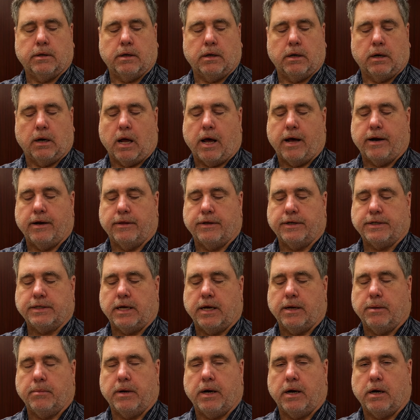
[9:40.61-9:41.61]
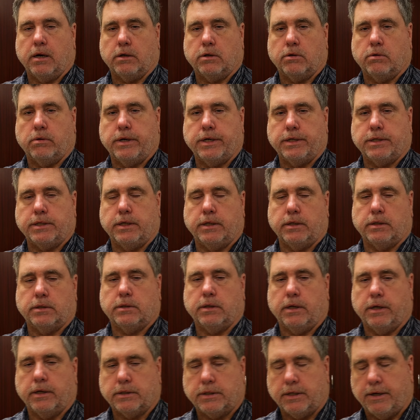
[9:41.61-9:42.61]
a lot of the same
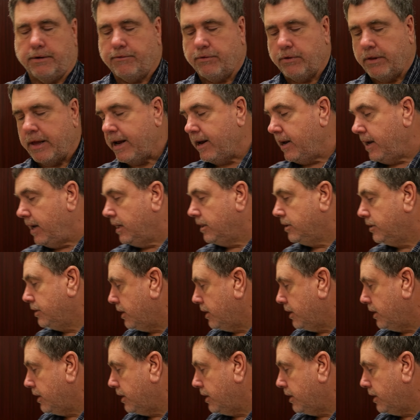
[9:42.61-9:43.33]
characteristics except for that head